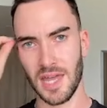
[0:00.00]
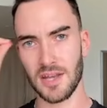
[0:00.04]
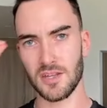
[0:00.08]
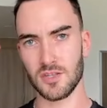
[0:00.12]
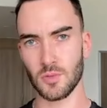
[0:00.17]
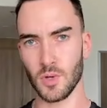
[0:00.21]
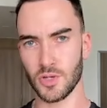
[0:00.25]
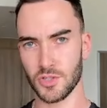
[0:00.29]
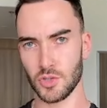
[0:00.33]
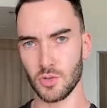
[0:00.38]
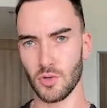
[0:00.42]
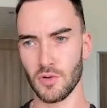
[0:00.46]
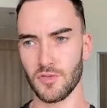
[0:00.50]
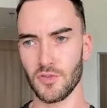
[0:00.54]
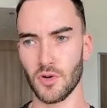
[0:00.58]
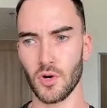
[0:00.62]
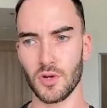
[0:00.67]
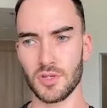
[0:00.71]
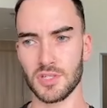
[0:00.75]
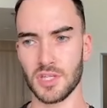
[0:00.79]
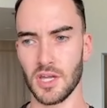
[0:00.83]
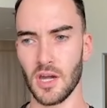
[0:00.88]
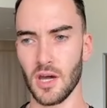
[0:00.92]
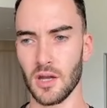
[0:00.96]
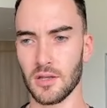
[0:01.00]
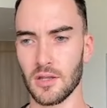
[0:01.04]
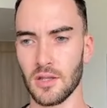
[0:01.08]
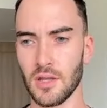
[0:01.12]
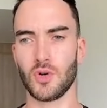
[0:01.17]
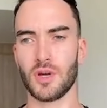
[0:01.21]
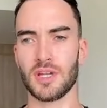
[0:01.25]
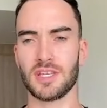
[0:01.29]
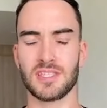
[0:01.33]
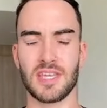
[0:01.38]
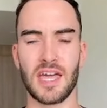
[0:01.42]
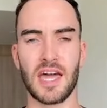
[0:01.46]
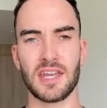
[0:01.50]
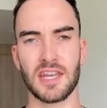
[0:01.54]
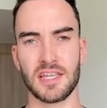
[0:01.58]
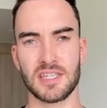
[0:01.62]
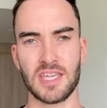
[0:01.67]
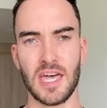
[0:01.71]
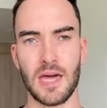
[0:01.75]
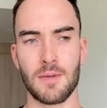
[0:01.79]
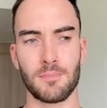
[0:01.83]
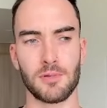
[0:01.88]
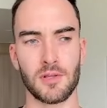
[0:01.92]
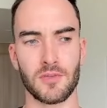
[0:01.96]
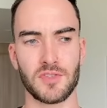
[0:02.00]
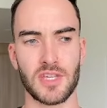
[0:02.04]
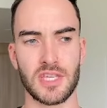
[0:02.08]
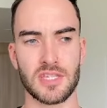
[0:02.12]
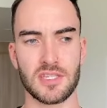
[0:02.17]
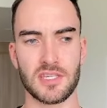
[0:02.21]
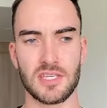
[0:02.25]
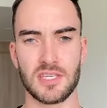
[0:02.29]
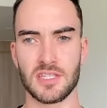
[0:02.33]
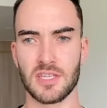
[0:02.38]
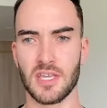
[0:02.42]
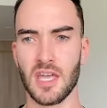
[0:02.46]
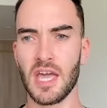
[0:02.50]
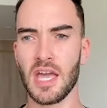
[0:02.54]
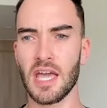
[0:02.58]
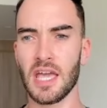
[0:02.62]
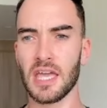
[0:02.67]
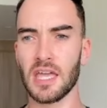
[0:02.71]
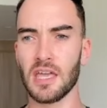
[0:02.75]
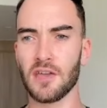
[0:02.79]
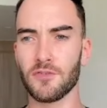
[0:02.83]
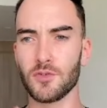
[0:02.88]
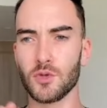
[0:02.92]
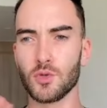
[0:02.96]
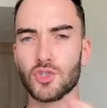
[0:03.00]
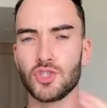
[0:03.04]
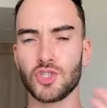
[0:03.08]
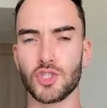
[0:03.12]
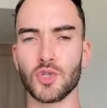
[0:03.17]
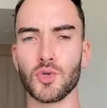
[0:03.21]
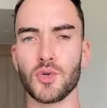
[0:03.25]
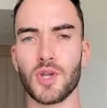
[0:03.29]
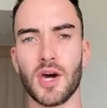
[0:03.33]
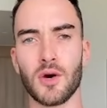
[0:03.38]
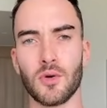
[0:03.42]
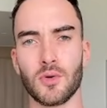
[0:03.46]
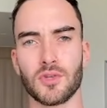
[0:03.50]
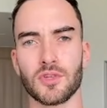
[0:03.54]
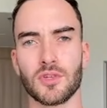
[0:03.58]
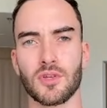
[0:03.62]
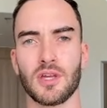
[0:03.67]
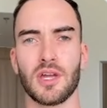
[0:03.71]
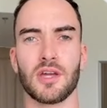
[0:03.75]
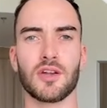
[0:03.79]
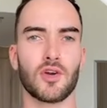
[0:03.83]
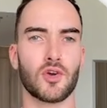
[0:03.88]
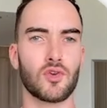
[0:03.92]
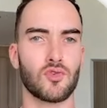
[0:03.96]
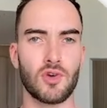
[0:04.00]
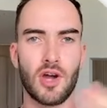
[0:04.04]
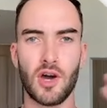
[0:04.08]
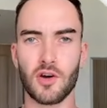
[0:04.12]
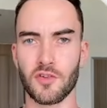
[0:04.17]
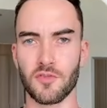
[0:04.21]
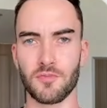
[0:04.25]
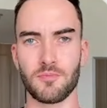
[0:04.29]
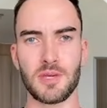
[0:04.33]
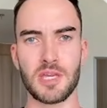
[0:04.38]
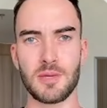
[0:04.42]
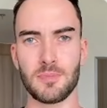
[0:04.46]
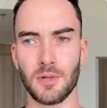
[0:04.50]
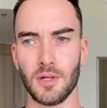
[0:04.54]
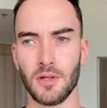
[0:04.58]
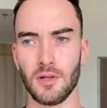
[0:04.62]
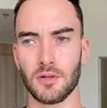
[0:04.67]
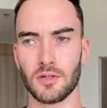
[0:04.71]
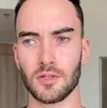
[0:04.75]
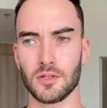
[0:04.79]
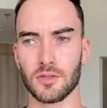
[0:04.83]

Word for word: that is what you are focusing on so ex- an example of this is if you tune out in a crowd of people